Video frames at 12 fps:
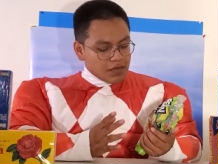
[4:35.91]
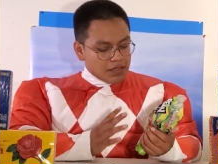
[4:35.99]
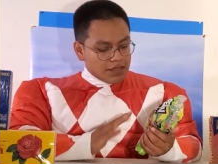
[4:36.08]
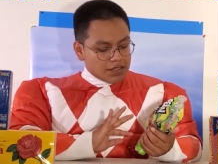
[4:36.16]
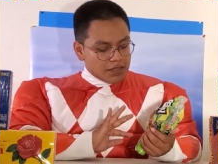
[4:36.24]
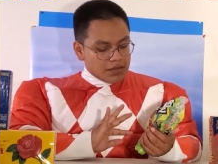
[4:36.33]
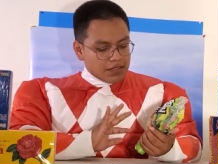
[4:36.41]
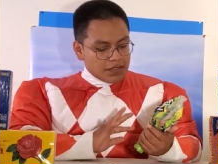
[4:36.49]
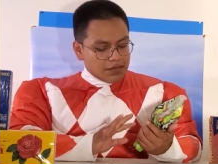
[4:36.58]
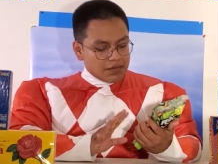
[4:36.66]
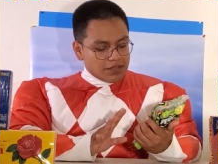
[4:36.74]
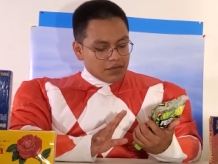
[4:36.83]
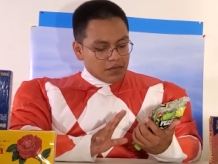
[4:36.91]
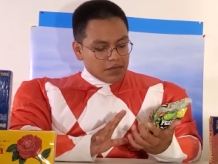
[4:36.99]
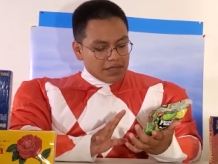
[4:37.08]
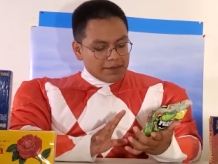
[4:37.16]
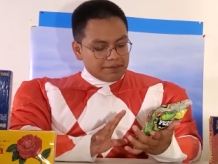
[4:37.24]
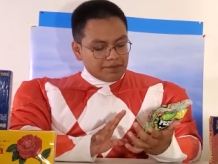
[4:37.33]
So the original
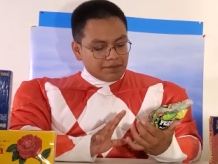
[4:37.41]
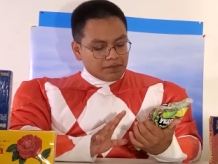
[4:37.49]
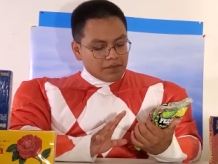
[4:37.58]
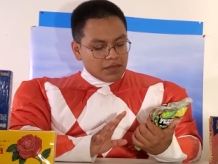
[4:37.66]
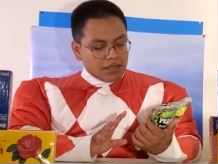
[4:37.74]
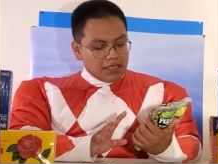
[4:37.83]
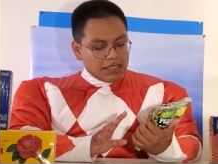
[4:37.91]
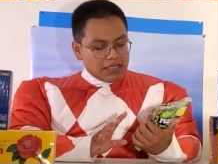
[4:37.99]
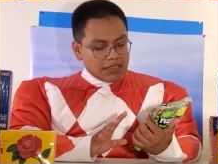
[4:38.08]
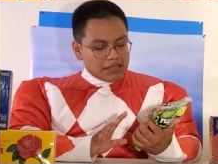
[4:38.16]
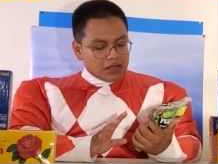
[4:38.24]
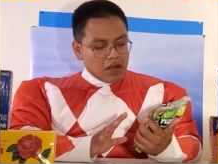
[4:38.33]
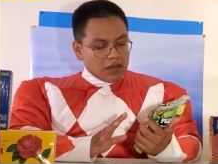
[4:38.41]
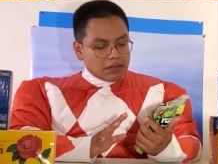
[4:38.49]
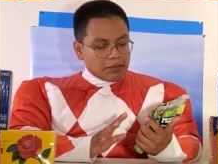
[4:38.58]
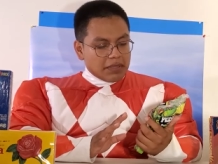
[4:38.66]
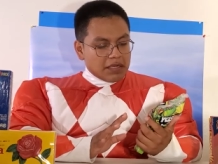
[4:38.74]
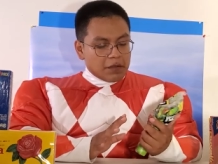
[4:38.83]
one, it's called
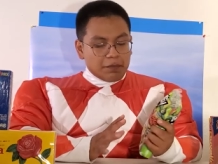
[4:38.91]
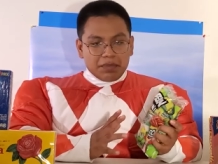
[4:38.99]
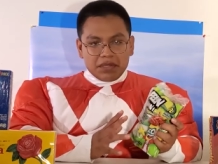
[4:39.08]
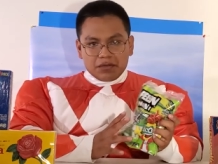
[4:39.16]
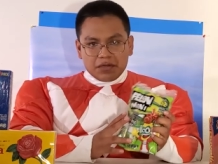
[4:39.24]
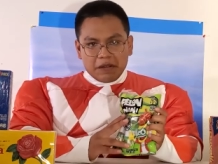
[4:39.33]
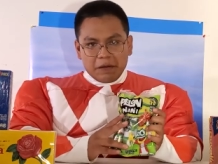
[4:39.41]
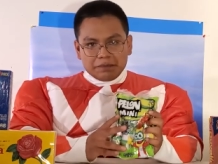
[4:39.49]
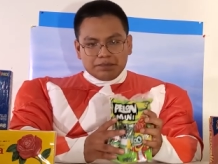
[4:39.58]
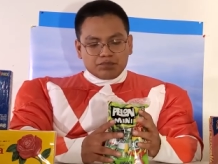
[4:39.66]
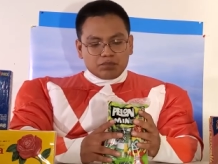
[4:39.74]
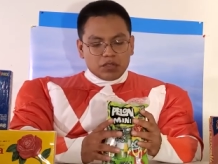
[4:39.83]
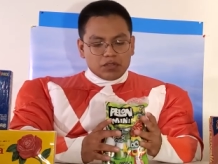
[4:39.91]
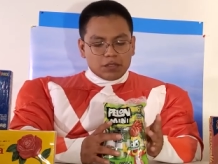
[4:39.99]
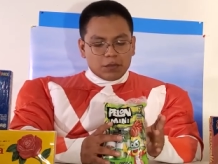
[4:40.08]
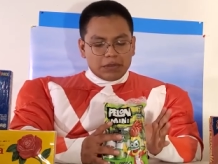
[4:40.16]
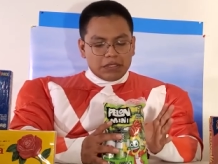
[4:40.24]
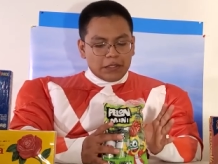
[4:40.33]
Pelon Pelo Rico. So
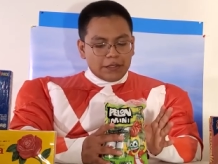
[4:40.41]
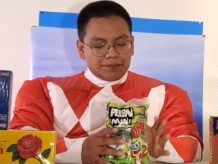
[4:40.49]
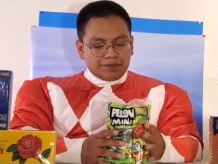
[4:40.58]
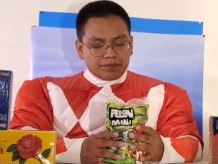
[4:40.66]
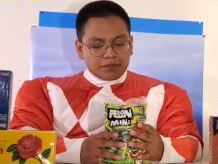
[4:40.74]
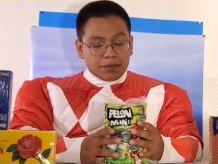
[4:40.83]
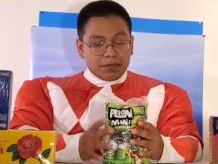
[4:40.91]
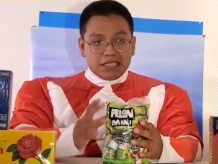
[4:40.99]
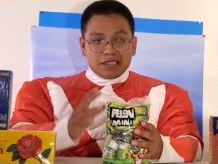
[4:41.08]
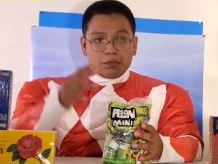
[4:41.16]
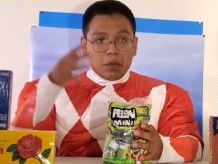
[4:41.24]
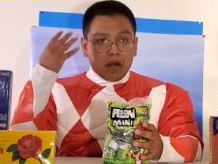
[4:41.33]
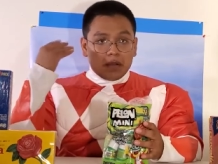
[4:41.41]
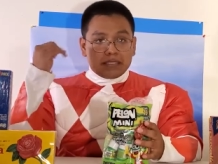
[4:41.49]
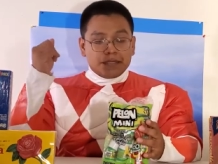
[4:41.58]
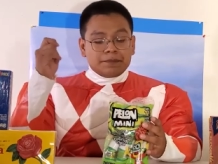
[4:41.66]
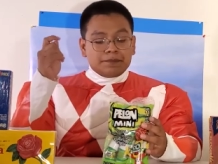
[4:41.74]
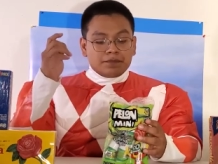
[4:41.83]
Pelon means bald,
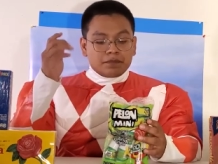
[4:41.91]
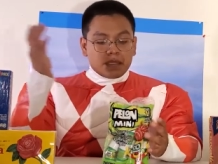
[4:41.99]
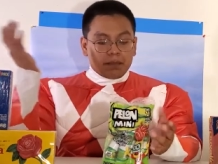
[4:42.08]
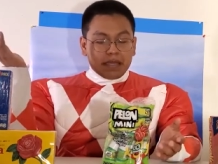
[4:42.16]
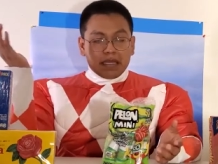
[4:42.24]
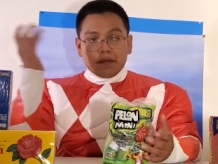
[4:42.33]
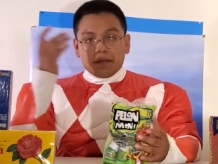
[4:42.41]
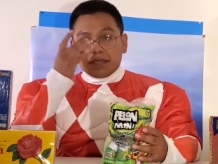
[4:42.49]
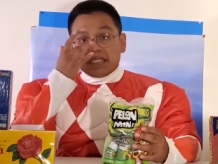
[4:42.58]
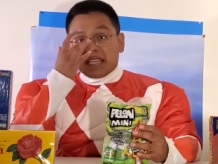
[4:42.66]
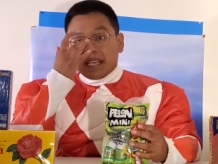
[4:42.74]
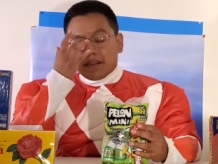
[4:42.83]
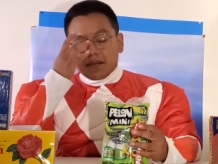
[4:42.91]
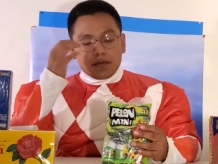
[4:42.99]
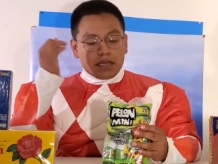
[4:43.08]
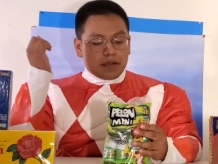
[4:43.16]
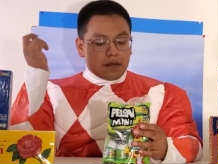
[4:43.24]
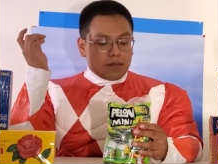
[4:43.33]
Pelo means hair,
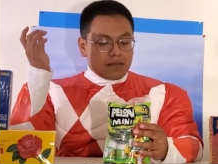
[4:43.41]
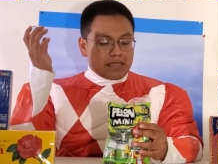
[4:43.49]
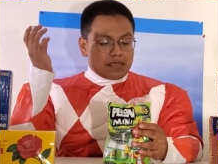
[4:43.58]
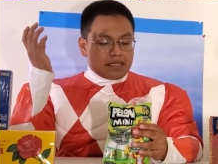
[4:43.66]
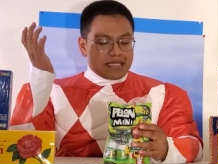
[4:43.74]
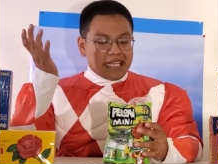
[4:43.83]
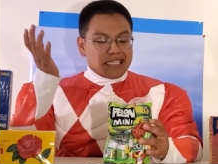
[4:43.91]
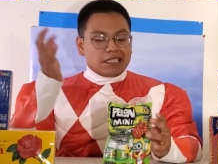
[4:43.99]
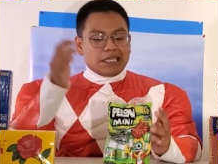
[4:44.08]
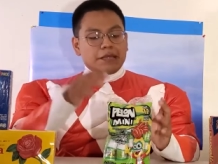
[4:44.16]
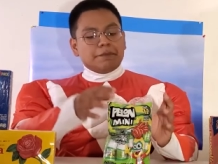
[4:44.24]
Rico means tasty.